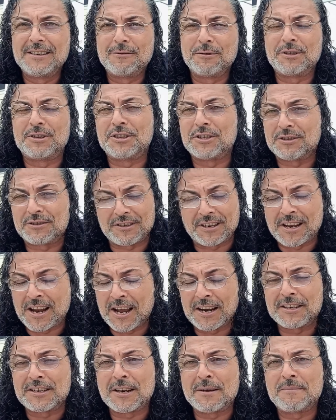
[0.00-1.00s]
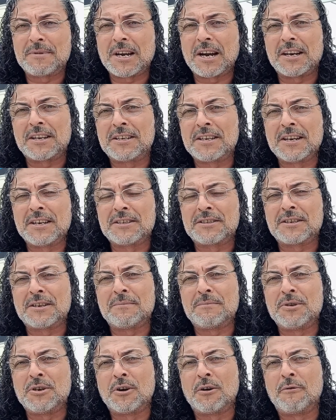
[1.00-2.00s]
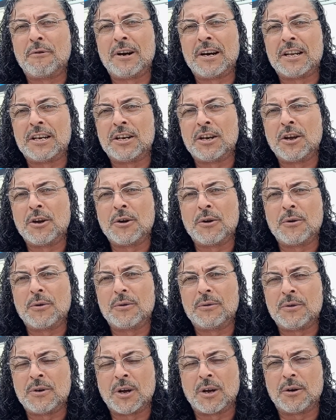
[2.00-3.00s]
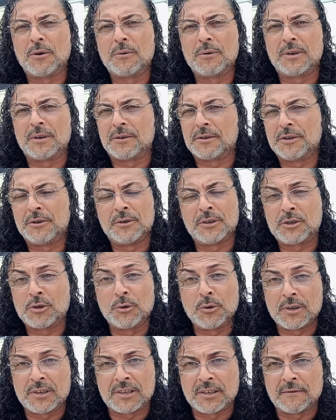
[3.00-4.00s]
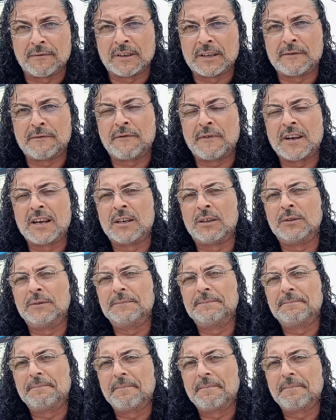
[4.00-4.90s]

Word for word: which is nine times out of ten something you already know, know or you intuitively felt.